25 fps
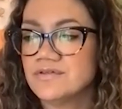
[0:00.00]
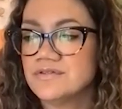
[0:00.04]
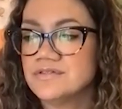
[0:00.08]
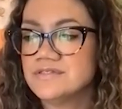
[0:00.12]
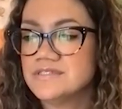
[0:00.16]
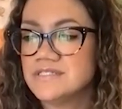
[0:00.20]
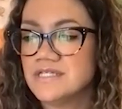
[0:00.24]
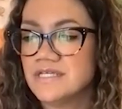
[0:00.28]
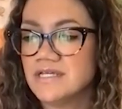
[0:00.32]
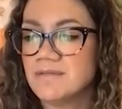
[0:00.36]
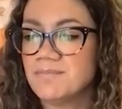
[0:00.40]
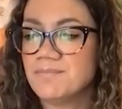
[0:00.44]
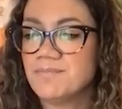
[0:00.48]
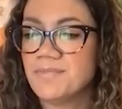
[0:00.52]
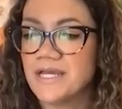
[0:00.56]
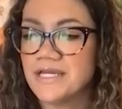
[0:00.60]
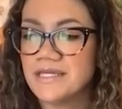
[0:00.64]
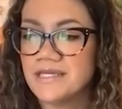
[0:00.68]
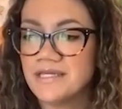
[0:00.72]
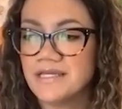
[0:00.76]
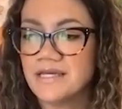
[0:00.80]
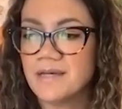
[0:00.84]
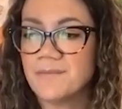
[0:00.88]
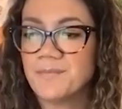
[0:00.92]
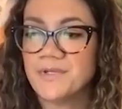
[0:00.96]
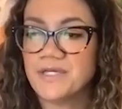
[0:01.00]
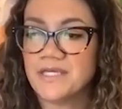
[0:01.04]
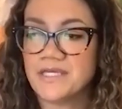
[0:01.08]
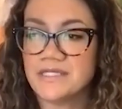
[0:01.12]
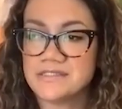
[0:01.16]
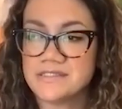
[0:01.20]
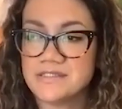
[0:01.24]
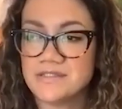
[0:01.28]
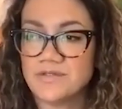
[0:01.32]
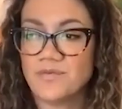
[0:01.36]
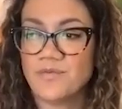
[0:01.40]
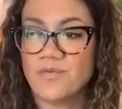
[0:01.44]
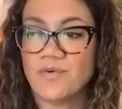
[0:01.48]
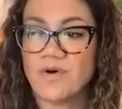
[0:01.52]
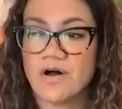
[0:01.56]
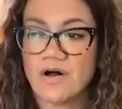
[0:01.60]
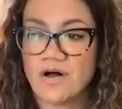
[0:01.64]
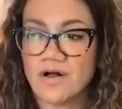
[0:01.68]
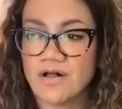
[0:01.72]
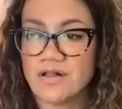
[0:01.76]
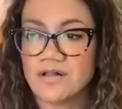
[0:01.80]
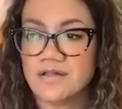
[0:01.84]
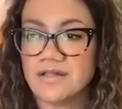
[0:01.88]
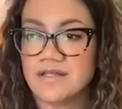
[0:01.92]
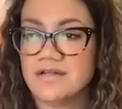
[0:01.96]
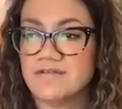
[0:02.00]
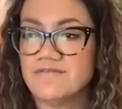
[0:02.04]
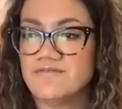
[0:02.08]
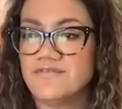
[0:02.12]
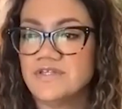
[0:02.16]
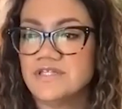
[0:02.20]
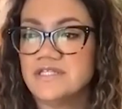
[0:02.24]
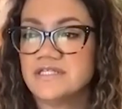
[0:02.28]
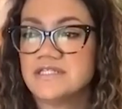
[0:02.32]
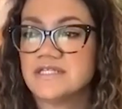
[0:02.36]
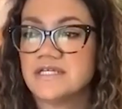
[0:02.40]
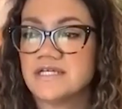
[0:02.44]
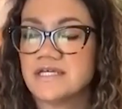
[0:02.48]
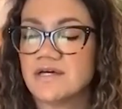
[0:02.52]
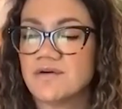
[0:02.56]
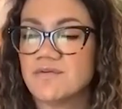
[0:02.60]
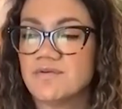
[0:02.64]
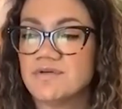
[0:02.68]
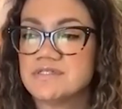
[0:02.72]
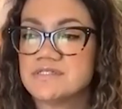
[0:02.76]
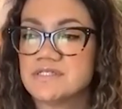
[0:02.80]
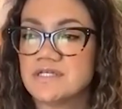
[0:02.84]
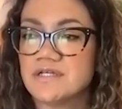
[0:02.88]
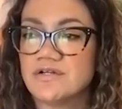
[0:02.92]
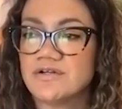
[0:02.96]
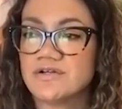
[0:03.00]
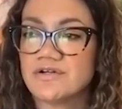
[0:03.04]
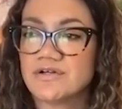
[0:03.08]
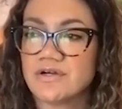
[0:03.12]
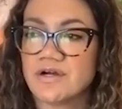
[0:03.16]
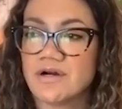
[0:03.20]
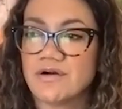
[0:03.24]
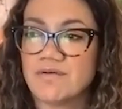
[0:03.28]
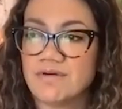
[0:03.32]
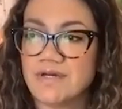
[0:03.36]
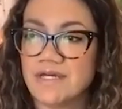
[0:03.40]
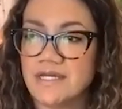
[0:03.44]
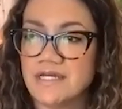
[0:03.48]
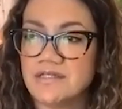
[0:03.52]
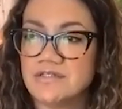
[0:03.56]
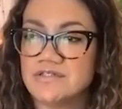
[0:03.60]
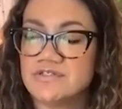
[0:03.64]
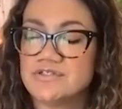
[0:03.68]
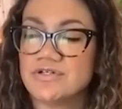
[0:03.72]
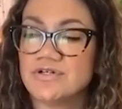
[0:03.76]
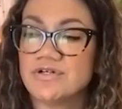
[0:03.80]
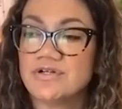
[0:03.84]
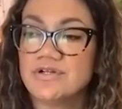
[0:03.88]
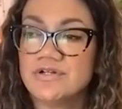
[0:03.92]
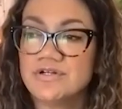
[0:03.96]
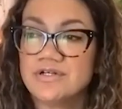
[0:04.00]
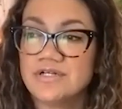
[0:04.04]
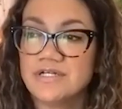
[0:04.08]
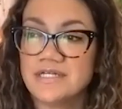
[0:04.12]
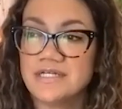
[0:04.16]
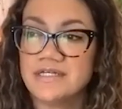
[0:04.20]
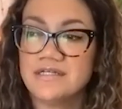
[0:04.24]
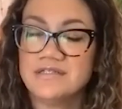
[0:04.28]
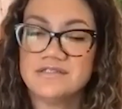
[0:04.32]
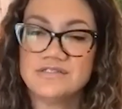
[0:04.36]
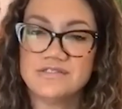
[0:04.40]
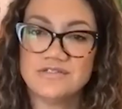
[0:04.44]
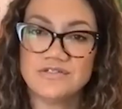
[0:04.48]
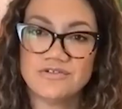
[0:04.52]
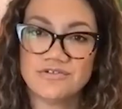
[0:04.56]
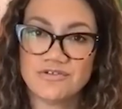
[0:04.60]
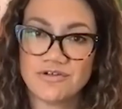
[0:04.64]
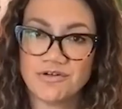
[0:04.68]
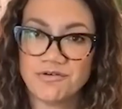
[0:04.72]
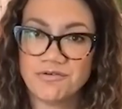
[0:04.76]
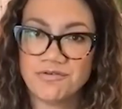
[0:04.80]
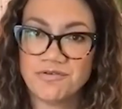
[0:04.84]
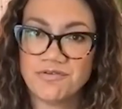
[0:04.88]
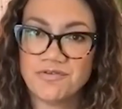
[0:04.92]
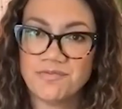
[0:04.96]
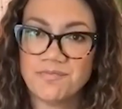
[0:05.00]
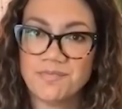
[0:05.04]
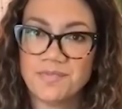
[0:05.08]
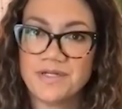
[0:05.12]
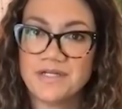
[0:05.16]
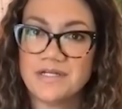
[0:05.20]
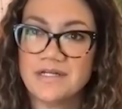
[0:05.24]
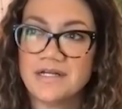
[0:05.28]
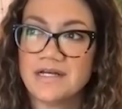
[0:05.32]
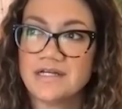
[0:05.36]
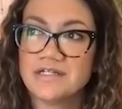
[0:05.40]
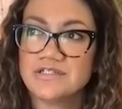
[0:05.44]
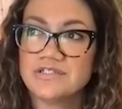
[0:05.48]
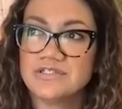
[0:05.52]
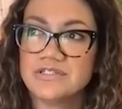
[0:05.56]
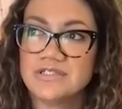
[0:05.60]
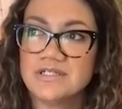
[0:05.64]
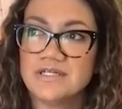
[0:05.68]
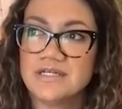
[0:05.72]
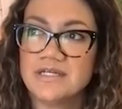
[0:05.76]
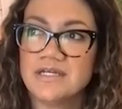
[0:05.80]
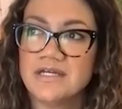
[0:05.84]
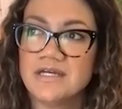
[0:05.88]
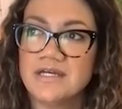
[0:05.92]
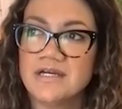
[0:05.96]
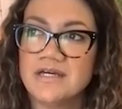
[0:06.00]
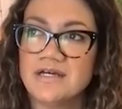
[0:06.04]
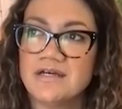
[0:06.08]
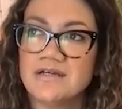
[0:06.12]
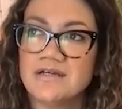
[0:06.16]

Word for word: did banging up against the wall and feeling like i wasn't growing turn into growth but it actually